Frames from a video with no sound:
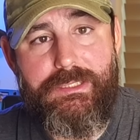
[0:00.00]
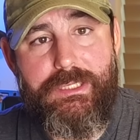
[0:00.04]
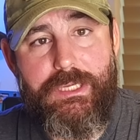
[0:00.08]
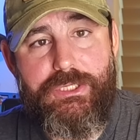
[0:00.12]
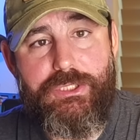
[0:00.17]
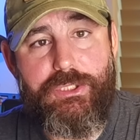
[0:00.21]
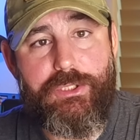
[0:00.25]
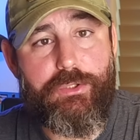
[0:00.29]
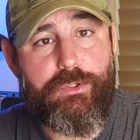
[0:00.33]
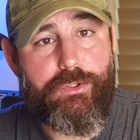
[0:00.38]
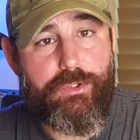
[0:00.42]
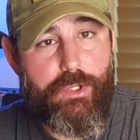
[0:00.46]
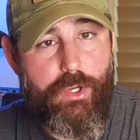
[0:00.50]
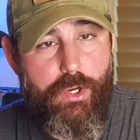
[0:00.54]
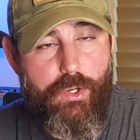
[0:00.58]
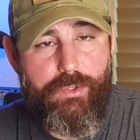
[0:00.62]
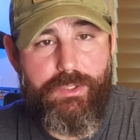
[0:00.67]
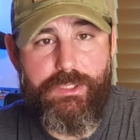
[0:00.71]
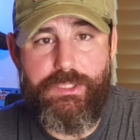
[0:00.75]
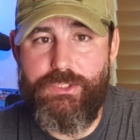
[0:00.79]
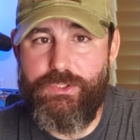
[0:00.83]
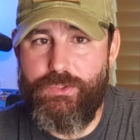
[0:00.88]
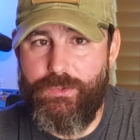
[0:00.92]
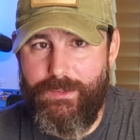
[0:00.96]
digital
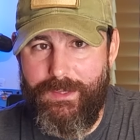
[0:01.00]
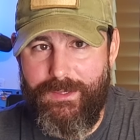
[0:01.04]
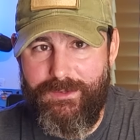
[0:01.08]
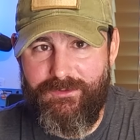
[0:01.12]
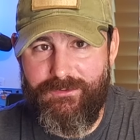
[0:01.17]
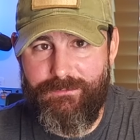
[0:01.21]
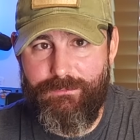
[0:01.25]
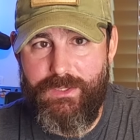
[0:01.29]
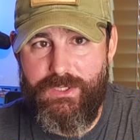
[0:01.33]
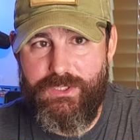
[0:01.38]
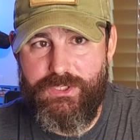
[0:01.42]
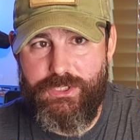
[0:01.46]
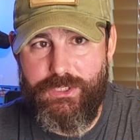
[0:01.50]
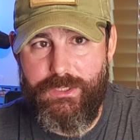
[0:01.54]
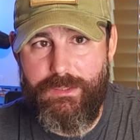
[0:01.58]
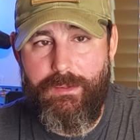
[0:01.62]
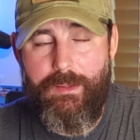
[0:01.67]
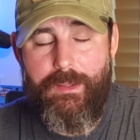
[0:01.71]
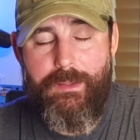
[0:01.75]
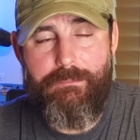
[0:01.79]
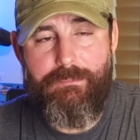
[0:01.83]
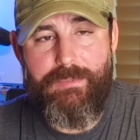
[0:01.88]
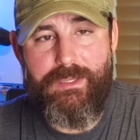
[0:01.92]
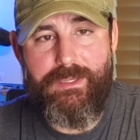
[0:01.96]
coded transmission
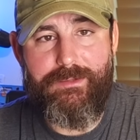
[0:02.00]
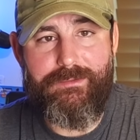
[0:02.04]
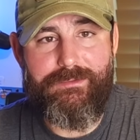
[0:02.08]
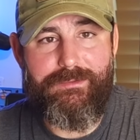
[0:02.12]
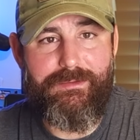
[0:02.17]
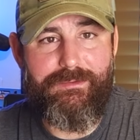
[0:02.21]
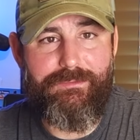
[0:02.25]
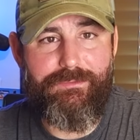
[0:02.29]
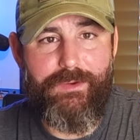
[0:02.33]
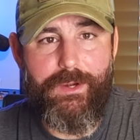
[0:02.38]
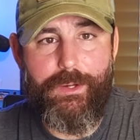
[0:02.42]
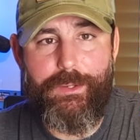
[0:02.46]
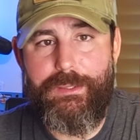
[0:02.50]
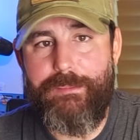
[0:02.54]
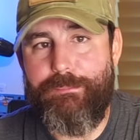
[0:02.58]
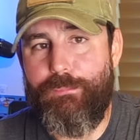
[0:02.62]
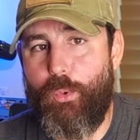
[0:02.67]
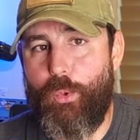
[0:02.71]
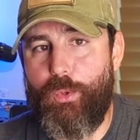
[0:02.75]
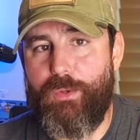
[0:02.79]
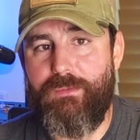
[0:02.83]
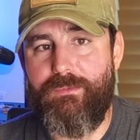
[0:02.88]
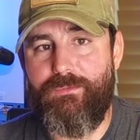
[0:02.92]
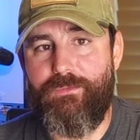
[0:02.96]
because it's very
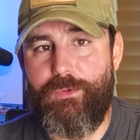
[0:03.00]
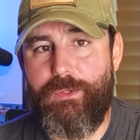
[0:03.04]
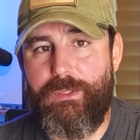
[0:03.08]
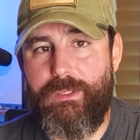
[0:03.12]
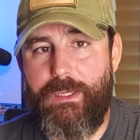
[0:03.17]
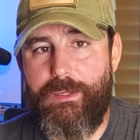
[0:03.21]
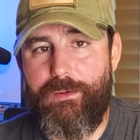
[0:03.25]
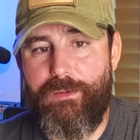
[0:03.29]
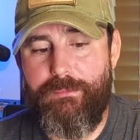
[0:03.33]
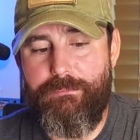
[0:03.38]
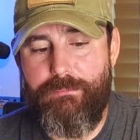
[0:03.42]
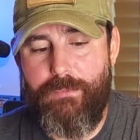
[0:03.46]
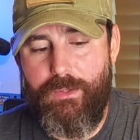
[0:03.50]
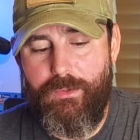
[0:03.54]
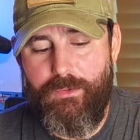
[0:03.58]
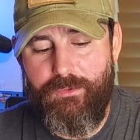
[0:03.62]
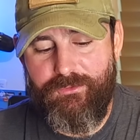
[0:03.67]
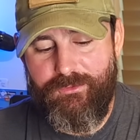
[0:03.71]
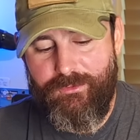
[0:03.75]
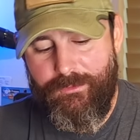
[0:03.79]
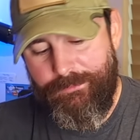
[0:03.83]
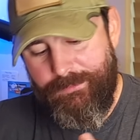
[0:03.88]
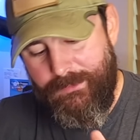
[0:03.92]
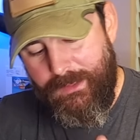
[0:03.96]
important for a lot of the modes.